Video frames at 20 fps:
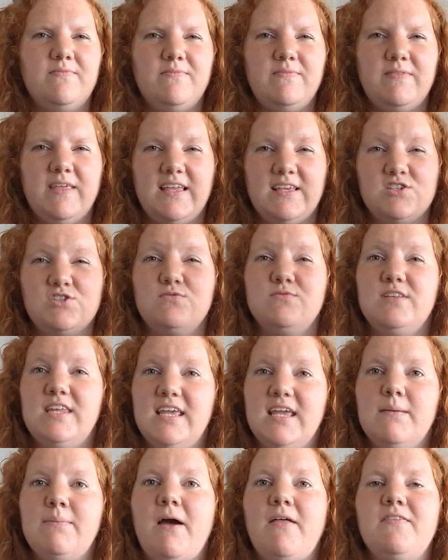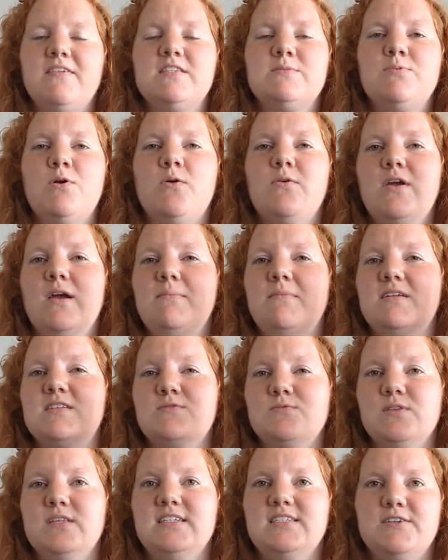think is unique about this program that
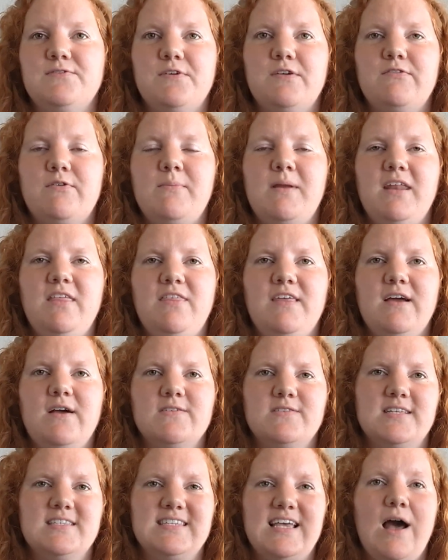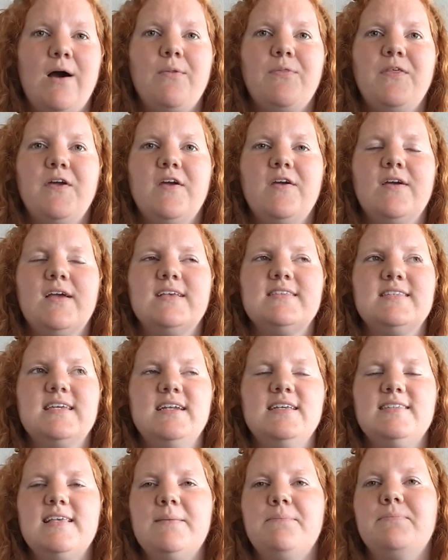is really different from anything else that's out there is it
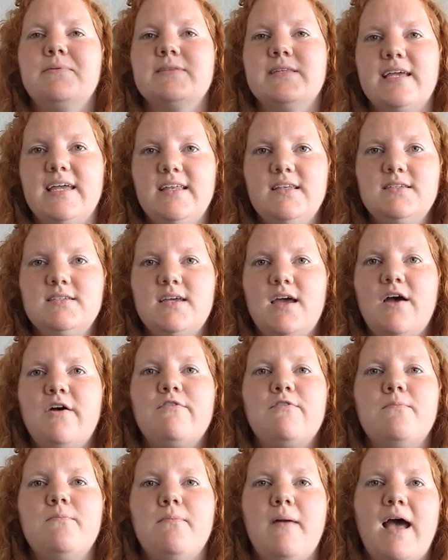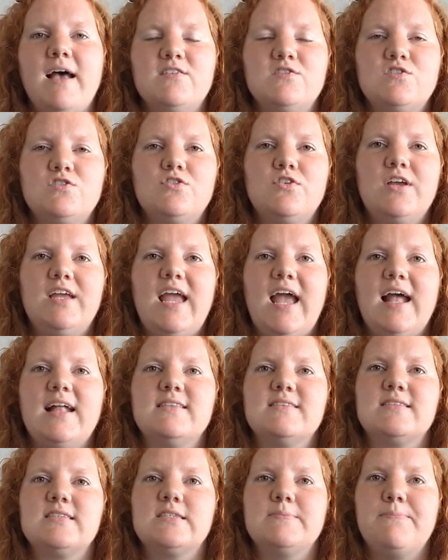is a blend of mastery
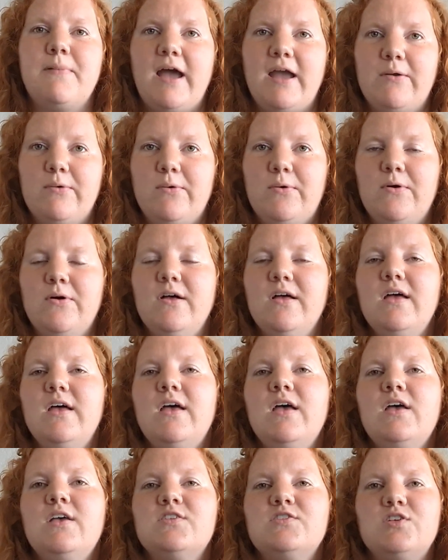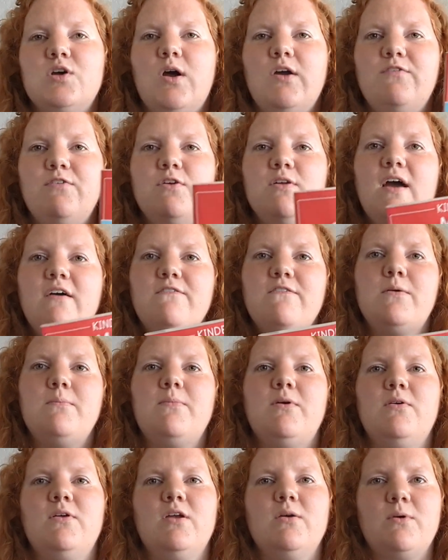and spiral. So if you're not
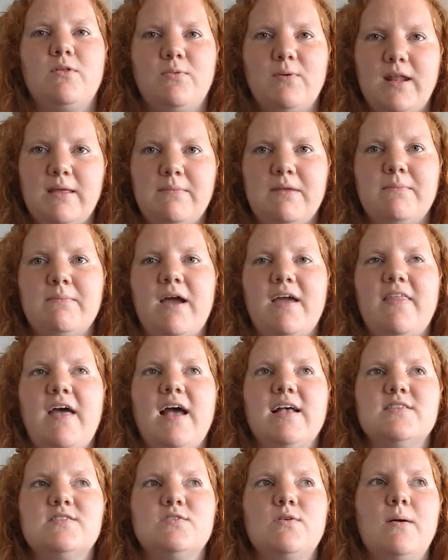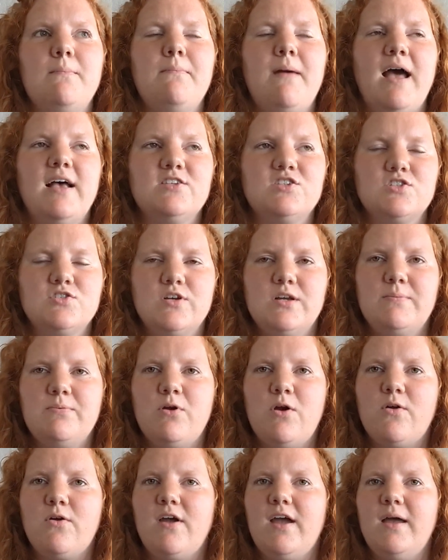familiar with what I mean by that, so a mastery
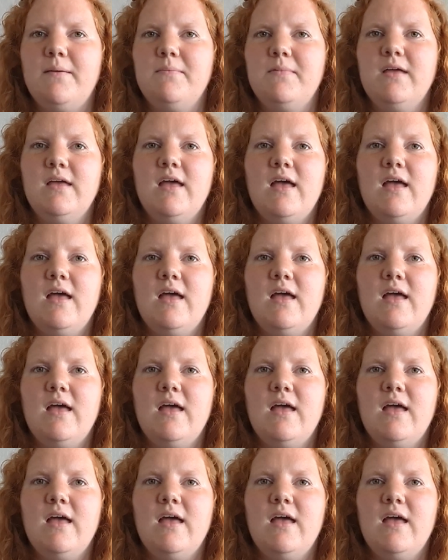program